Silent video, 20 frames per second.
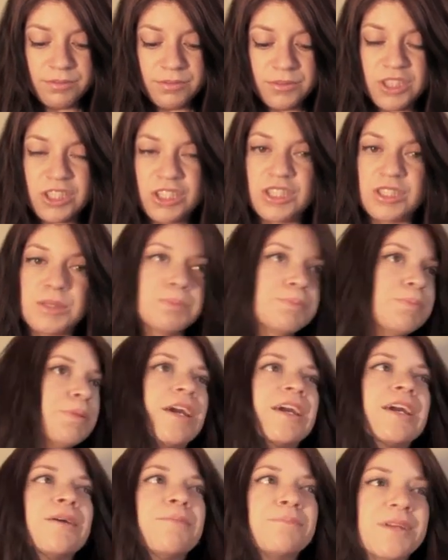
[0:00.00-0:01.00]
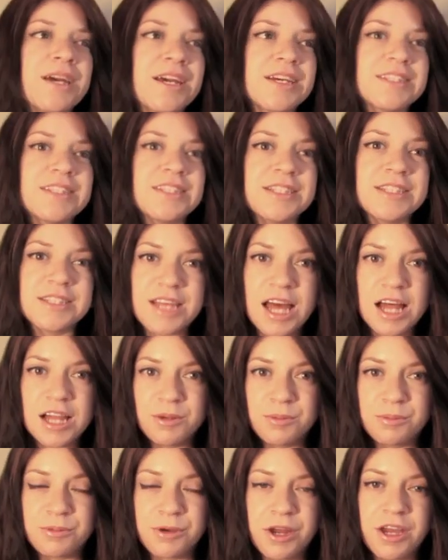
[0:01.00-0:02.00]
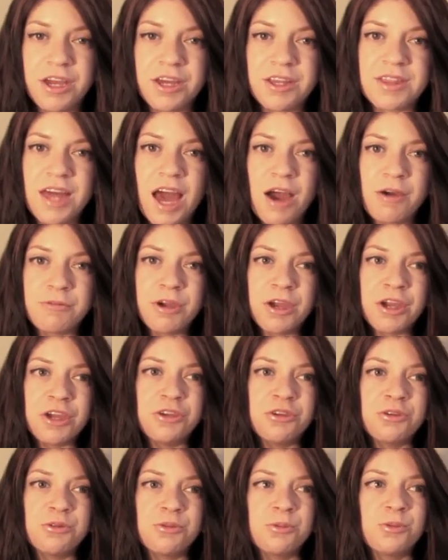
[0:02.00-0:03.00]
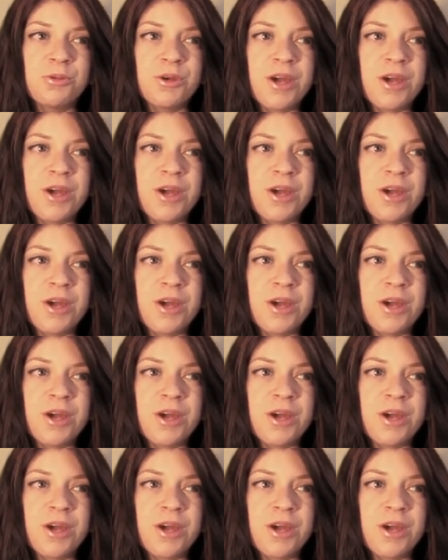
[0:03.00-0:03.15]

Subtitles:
just pick a place to celebrate. That way you